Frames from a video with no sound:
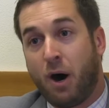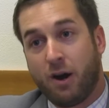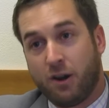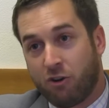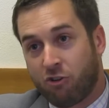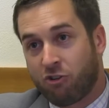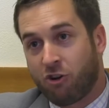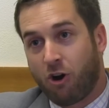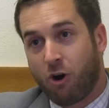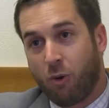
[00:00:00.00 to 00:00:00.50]

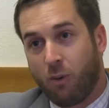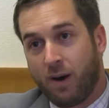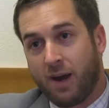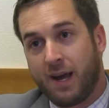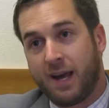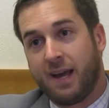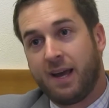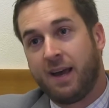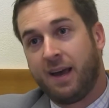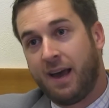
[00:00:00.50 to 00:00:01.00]
punish our
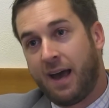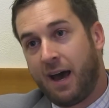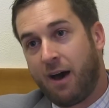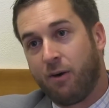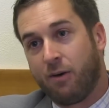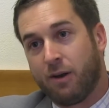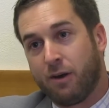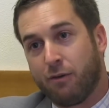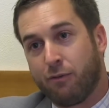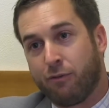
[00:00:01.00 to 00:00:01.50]
way
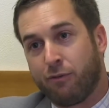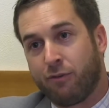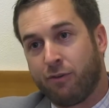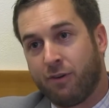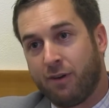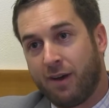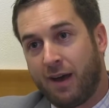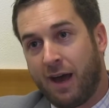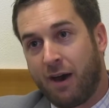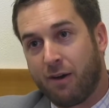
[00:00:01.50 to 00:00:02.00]
out
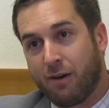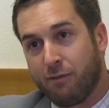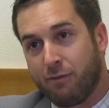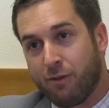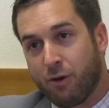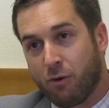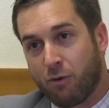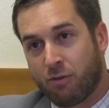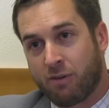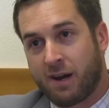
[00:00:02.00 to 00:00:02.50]

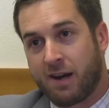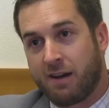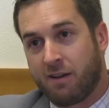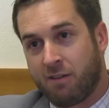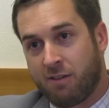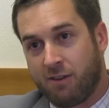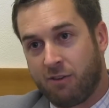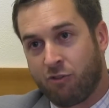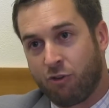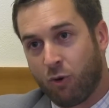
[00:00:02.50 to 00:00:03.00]
of those kind
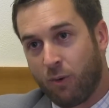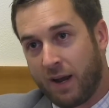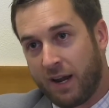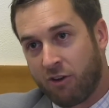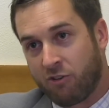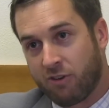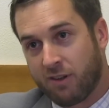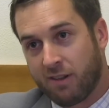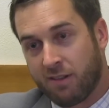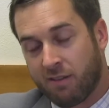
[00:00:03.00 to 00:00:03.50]
of
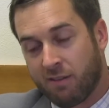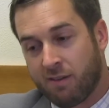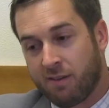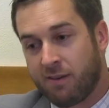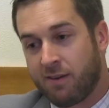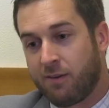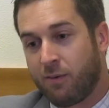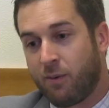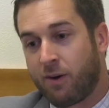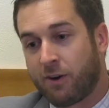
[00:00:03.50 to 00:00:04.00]
situations.
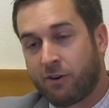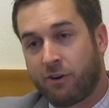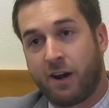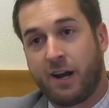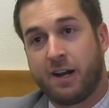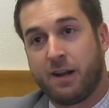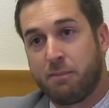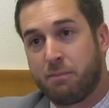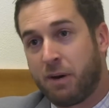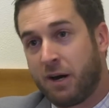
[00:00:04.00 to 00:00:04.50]
Well,
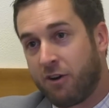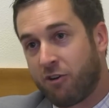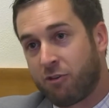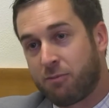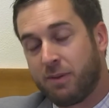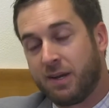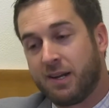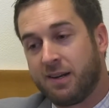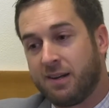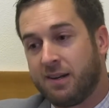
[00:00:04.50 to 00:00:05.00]
granted,
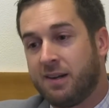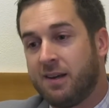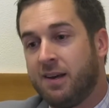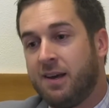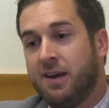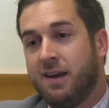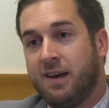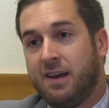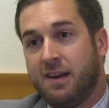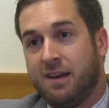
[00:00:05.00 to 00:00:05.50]

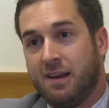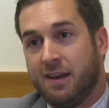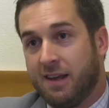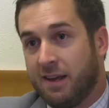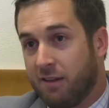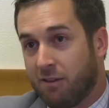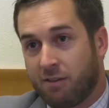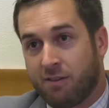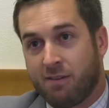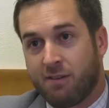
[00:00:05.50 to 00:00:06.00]

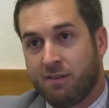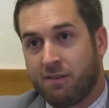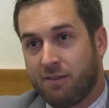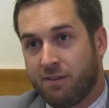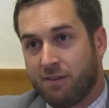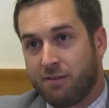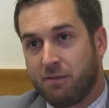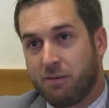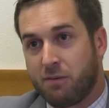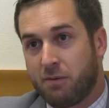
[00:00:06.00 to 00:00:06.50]
punishment is
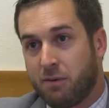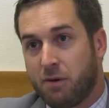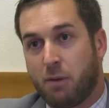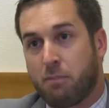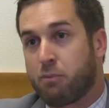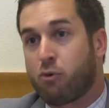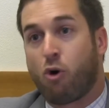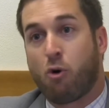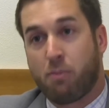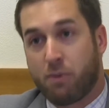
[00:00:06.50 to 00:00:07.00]

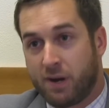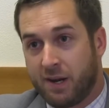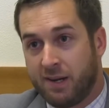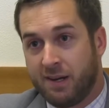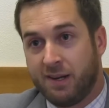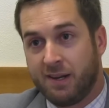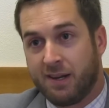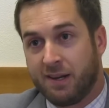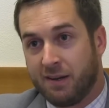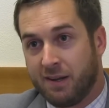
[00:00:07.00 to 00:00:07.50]

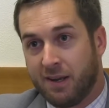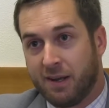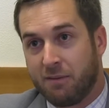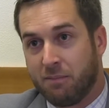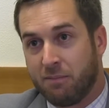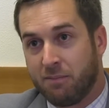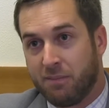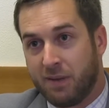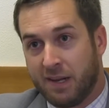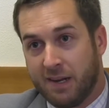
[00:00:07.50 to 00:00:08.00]
appropriate
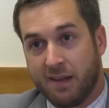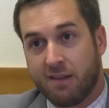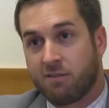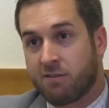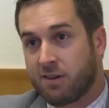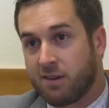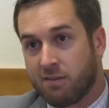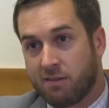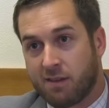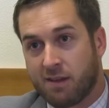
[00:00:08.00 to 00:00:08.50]
in many
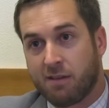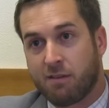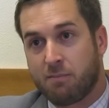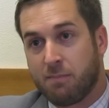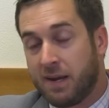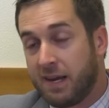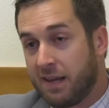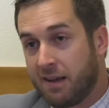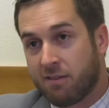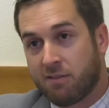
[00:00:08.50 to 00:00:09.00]

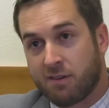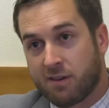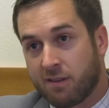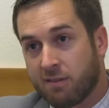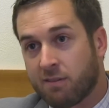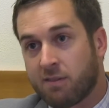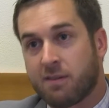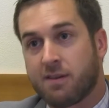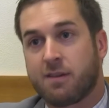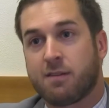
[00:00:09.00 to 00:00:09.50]

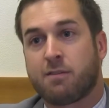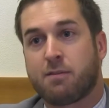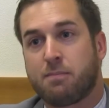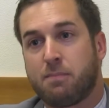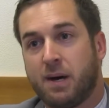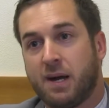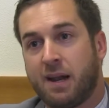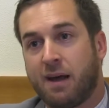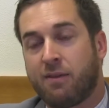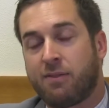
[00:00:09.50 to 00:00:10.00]
instances,
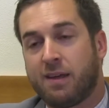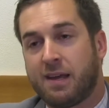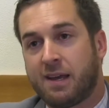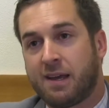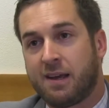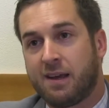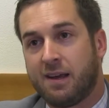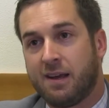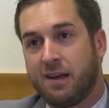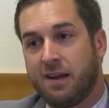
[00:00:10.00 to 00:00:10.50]
but I
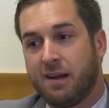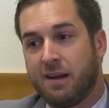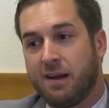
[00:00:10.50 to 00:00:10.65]
think